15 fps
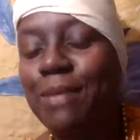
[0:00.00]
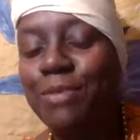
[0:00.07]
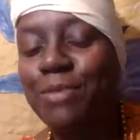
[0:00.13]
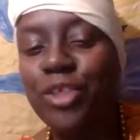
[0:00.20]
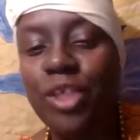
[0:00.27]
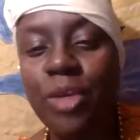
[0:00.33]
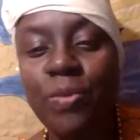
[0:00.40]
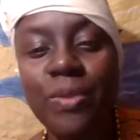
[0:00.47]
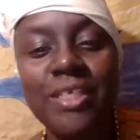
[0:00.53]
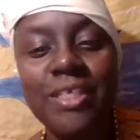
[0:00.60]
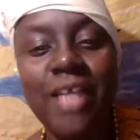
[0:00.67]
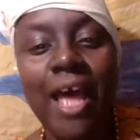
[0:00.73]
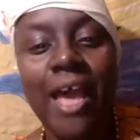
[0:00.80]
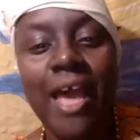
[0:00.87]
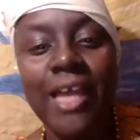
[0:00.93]
She was
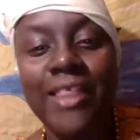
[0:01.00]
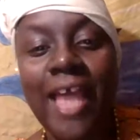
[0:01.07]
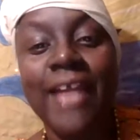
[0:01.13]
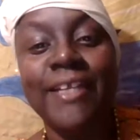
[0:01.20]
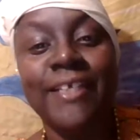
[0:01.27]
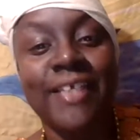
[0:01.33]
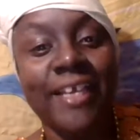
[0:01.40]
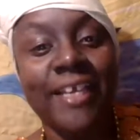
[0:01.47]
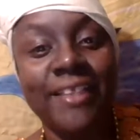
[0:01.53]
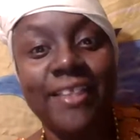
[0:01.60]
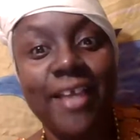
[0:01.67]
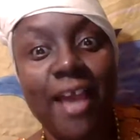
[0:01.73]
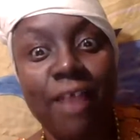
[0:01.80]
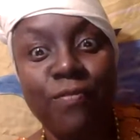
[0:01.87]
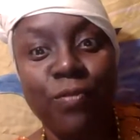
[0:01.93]
like, that get
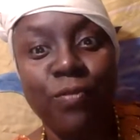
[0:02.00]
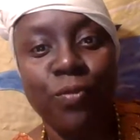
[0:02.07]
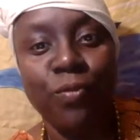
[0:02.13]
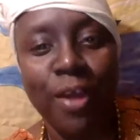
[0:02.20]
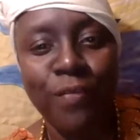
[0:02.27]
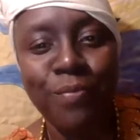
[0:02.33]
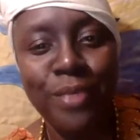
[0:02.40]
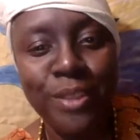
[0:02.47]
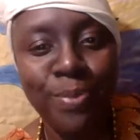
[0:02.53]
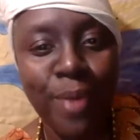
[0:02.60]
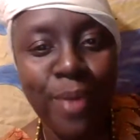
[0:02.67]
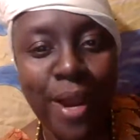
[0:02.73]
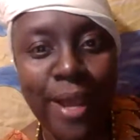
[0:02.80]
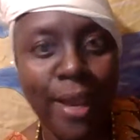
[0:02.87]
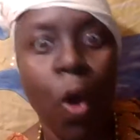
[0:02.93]
the F away from me
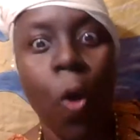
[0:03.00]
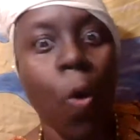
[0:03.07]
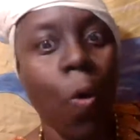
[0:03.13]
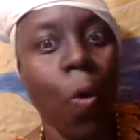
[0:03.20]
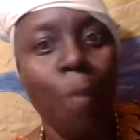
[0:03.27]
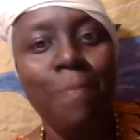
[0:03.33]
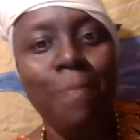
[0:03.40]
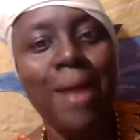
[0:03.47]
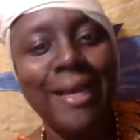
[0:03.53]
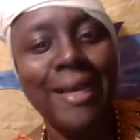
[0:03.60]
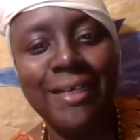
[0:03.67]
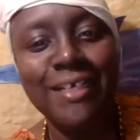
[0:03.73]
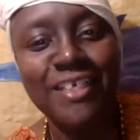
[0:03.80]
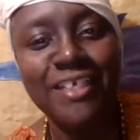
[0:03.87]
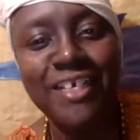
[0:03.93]
spray. Oh my
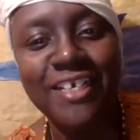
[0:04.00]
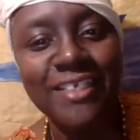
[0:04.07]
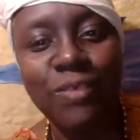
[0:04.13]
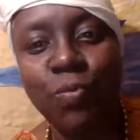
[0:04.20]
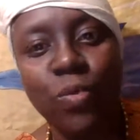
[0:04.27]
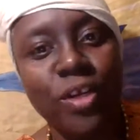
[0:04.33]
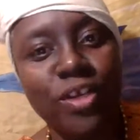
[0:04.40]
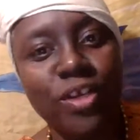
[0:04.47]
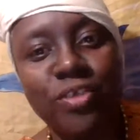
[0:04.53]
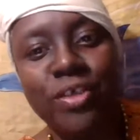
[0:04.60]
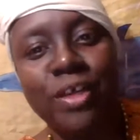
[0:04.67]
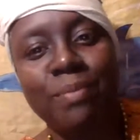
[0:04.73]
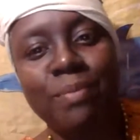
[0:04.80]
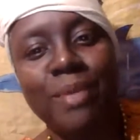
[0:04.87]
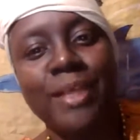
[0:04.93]
goodness. When are you going
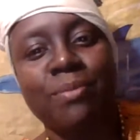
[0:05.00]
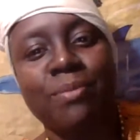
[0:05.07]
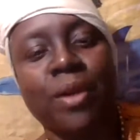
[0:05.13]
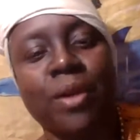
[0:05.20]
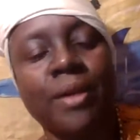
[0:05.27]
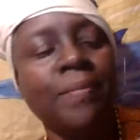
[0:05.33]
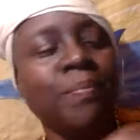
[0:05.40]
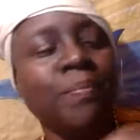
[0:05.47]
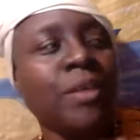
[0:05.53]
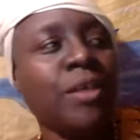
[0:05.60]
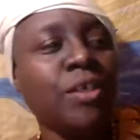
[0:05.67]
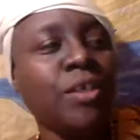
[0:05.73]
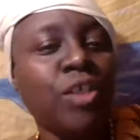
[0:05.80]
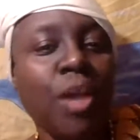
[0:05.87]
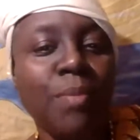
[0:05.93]
to make some more?
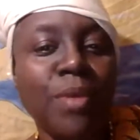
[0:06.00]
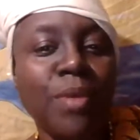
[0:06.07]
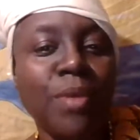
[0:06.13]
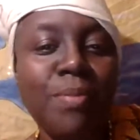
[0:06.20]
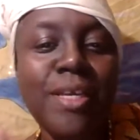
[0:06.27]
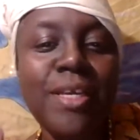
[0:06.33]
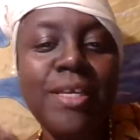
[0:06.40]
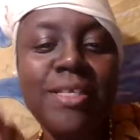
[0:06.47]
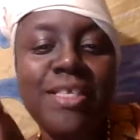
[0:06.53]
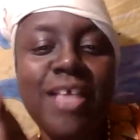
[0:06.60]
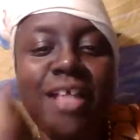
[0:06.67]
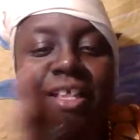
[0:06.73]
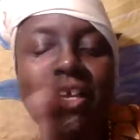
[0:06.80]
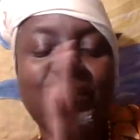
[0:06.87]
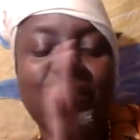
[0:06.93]
So I'm going to be
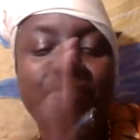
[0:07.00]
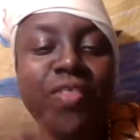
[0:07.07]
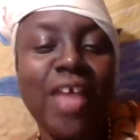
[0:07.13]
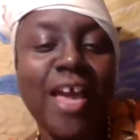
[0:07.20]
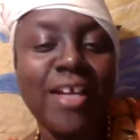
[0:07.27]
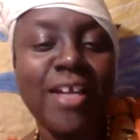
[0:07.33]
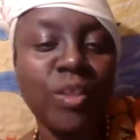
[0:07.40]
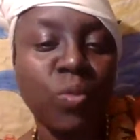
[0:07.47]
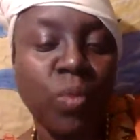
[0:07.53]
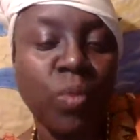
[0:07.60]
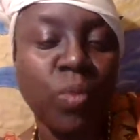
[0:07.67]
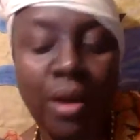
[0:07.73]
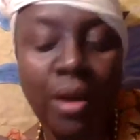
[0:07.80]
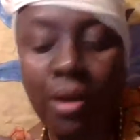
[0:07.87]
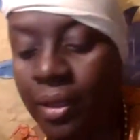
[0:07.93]
selling that as
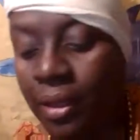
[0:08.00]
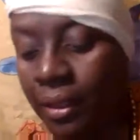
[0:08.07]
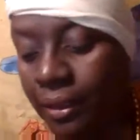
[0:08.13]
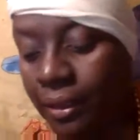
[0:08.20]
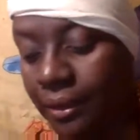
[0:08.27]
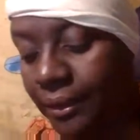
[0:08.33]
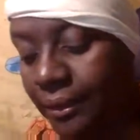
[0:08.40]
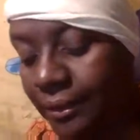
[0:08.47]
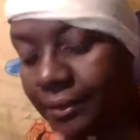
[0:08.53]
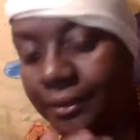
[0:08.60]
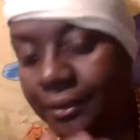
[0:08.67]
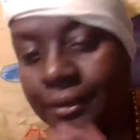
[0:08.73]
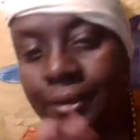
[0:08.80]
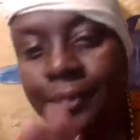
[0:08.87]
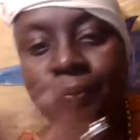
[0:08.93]
well.
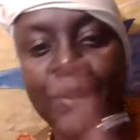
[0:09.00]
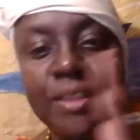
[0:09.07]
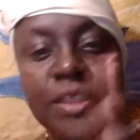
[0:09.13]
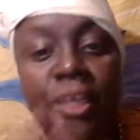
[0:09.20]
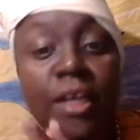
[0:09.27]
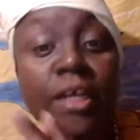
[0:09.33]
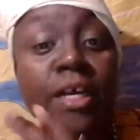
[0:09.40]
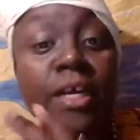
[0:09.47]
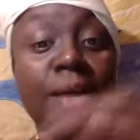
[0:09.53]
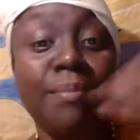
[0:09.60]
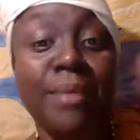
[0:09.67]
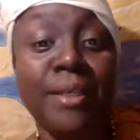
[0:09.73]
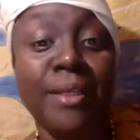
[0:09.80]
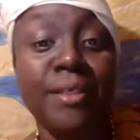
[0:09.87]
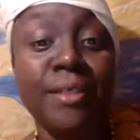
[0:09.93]
It's going to come
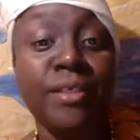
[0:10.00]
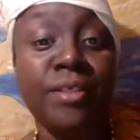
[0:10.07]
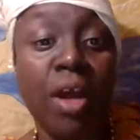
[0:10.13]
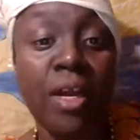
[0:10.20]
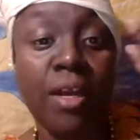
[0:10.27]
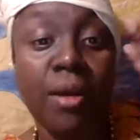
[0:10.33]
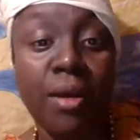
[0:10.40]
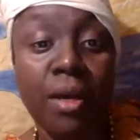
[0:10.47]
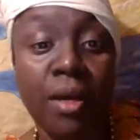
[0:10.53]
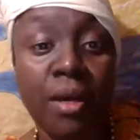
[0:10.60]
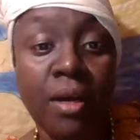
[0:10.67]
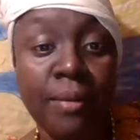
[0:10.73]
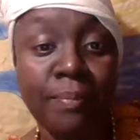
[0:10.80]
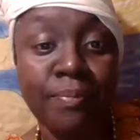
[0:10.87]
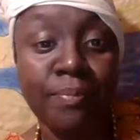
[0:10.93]
in dark
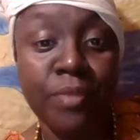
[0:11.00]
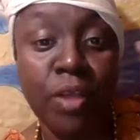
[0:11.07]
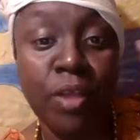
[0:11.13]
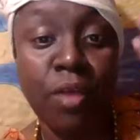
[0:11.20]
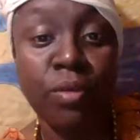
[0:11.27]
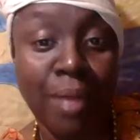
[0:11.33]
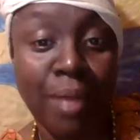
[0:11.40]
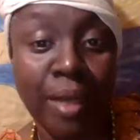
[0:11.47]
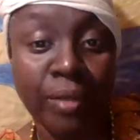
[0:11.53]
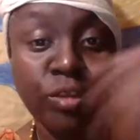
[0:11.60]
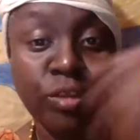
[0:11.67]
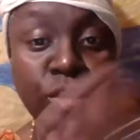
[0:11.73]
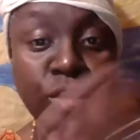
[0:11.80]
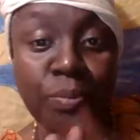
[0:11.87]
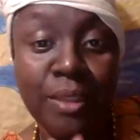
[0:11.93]
tone
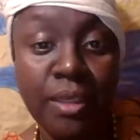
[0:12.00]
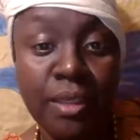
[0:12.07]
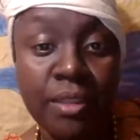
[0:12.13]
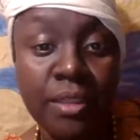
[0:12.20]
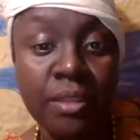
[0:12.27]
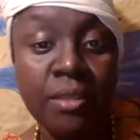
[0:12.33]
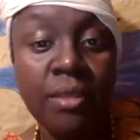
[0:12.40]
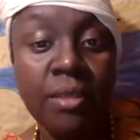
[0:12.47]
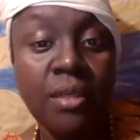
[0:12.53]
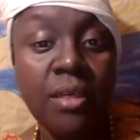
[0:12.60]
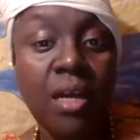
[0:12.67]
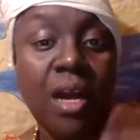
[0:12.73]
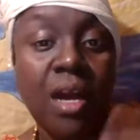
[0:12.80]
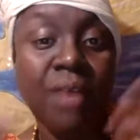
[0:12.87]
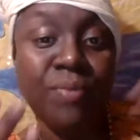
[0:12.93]
bottles because
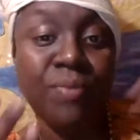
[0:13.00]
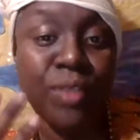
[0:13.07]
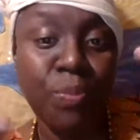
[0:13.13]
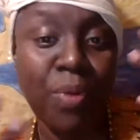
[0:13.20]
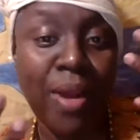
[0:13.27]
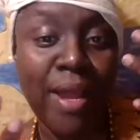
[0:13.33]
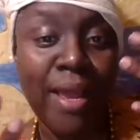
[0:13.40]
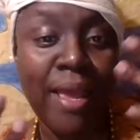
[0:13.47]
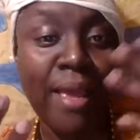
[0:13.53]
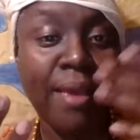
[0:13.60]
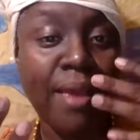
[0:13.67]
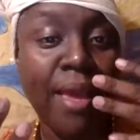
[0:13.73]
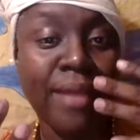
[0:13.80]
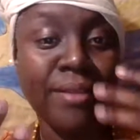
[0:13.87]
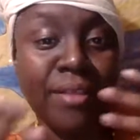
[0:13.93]
of the spray
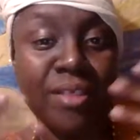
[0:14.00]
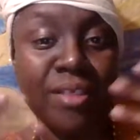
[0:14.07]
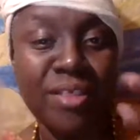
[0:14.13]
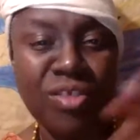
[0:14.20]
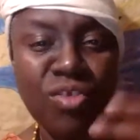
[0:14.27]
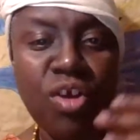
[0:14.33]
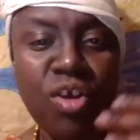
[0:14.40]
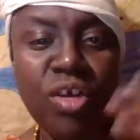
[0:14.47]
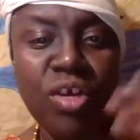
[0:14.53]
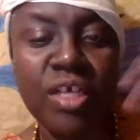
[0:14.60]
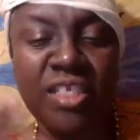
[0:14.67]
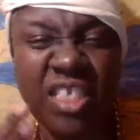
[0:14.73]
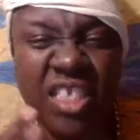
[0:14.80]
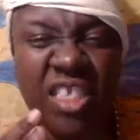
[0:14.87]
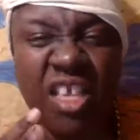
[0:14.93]
and because
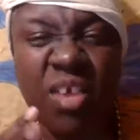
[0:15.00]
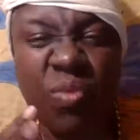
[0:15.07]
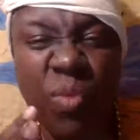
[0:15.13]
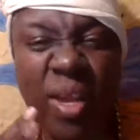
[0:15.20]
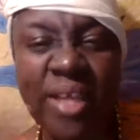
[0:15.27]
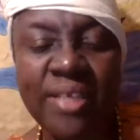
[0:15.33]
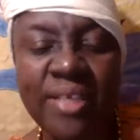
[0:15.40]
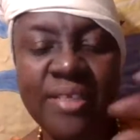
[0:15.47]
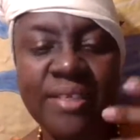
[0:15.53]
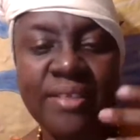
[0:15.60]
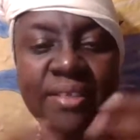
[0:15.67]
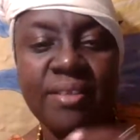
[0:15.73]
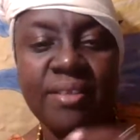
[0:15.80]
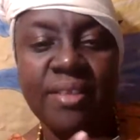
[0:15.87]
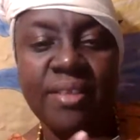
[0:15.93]
of the sun rays
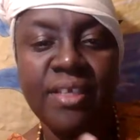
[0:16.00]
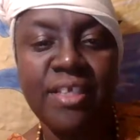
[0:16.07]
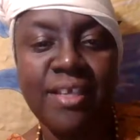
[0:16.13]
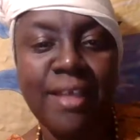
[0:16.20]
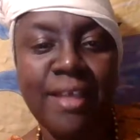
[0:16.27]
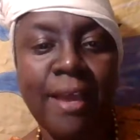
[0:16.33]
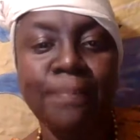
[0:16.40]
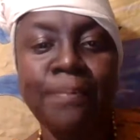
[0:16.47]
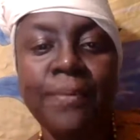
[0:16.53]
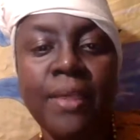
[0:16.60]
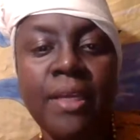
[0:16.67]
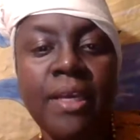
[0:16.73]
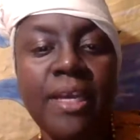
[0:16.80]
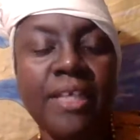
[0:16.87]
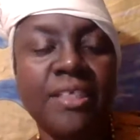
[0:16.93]
and things like that.
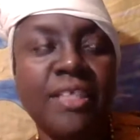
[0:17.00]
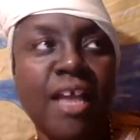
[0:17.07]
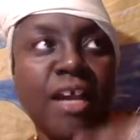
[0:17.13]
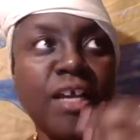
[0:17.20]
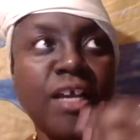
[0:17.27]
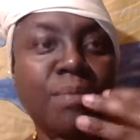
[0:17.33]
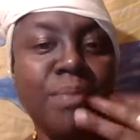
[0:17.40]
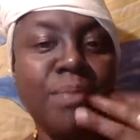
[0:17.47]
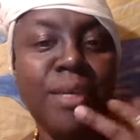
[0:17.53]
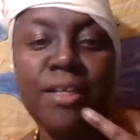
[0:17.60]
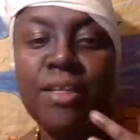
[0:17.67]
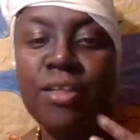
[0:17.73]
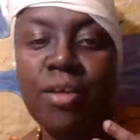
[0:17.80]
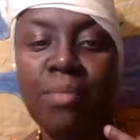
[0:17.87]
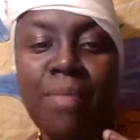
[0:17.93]
It's not going to be in a
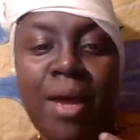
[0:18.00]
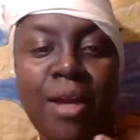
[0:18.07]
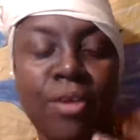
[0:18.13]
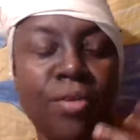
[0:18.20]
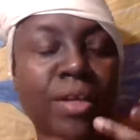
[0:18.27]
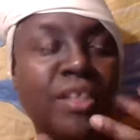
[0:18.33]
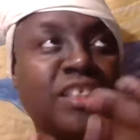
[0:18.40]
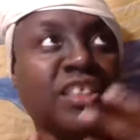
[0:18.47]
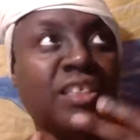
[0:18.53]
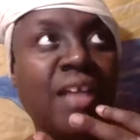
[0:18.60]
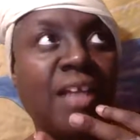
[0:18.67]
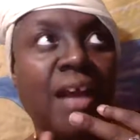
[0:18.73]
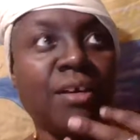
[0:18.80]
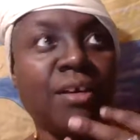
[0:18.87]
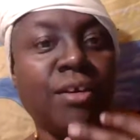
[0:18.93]
clear bottle, and it's
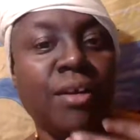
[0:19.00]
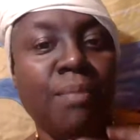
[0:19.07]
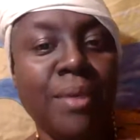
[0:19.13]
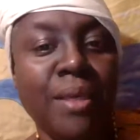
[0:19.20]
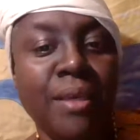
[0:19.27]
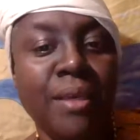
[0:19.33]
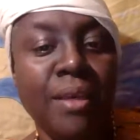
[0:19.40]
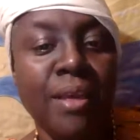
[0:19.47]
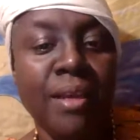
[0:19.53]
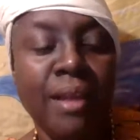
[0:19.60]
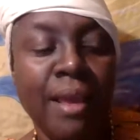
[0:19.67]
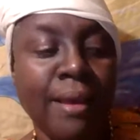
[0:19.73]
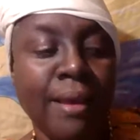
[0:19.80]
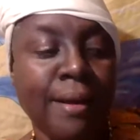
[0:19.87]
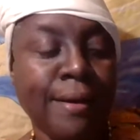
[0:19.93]
not going to be in
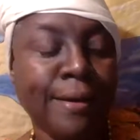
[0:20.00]
a